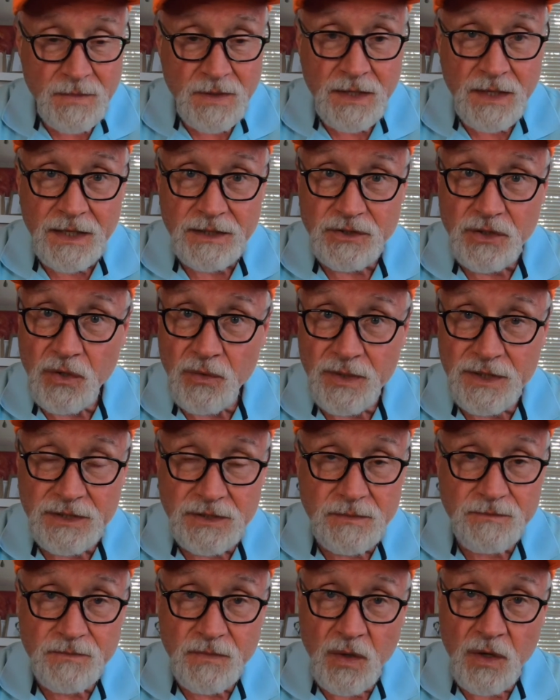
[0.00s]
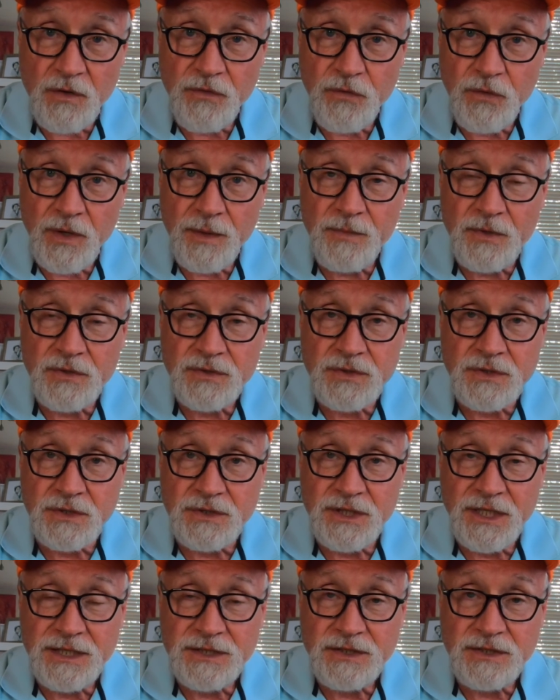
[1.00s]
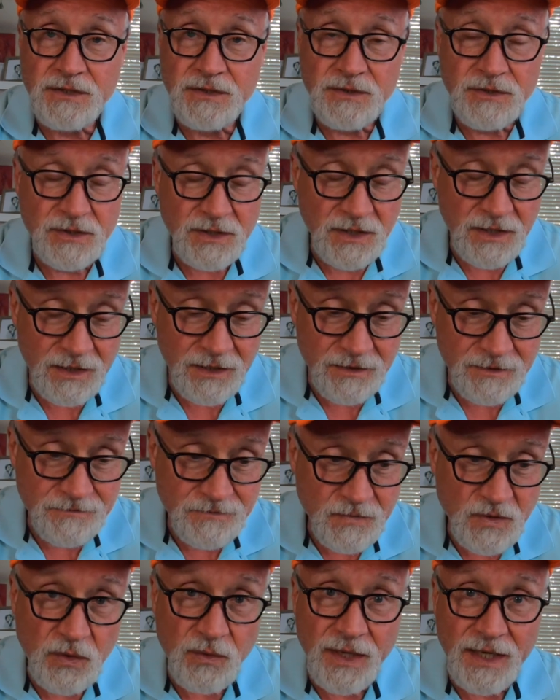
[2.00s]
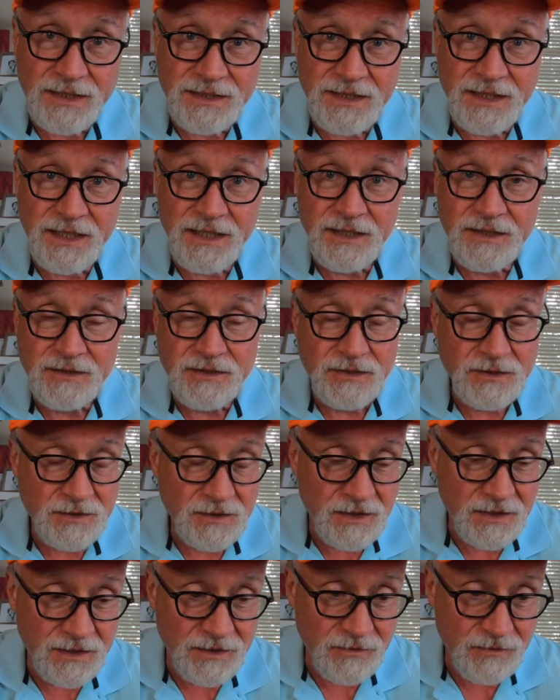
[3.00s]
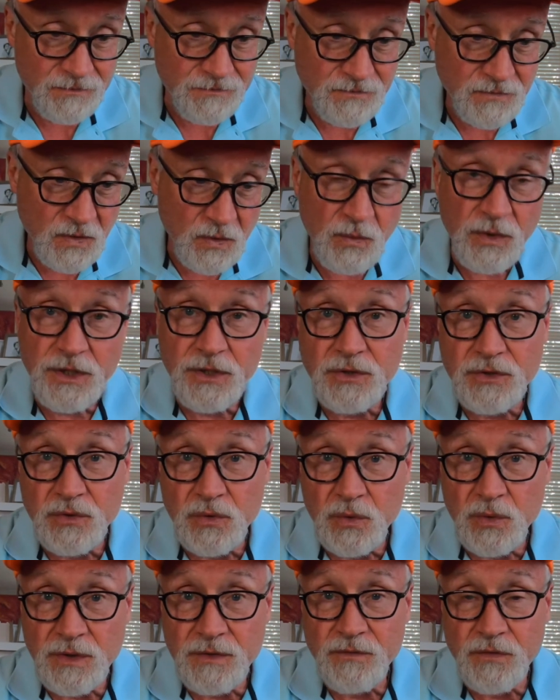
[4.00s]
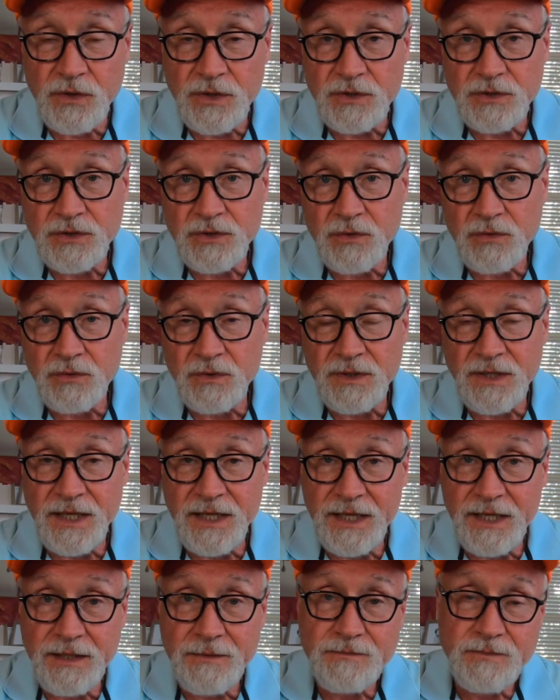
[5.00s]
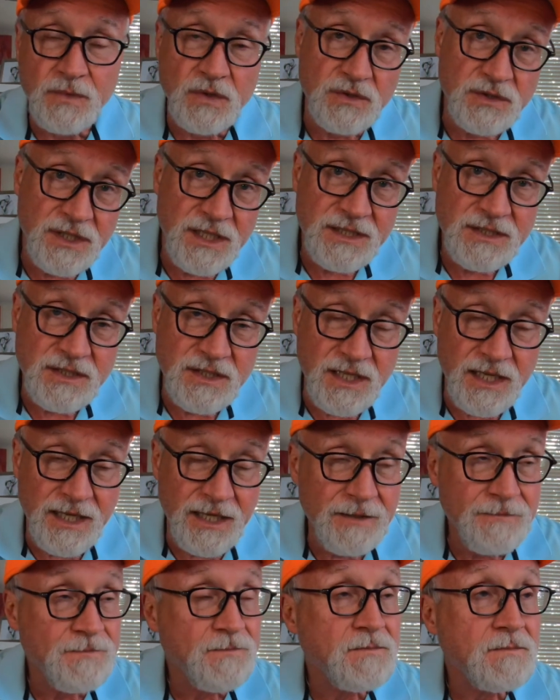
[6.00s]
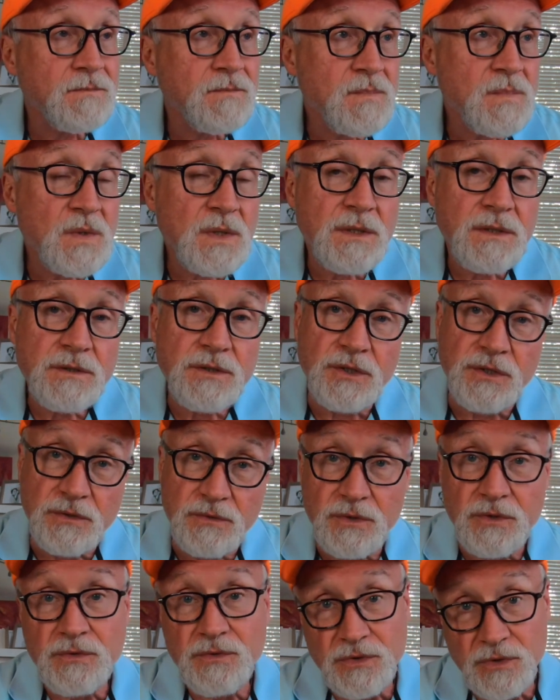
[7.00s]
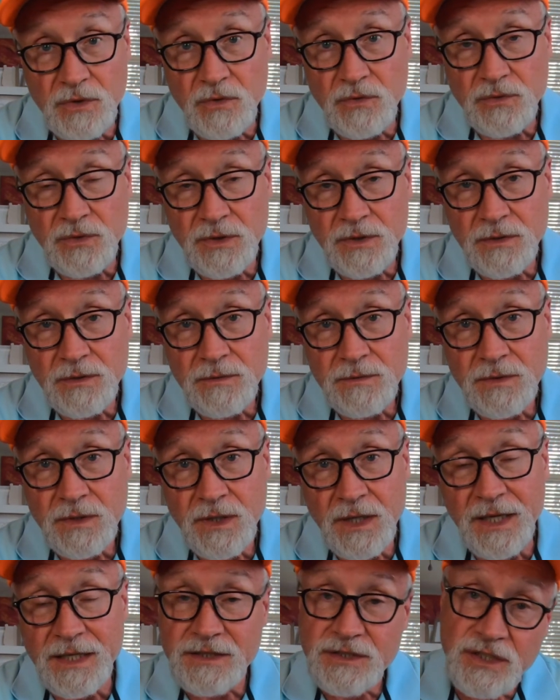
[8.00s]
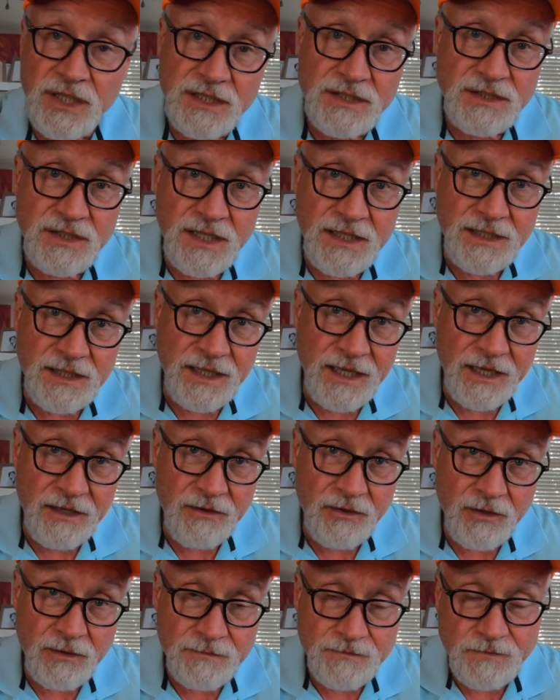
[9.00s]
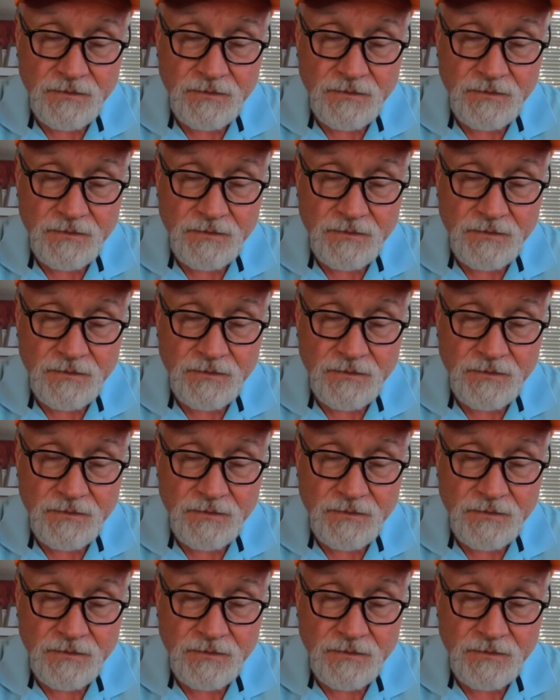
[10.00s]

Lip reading: as always, offer up your suggestions, your ideas, what you're doing for your shoulder day, your chest day. Do you do shoulder and chest day together?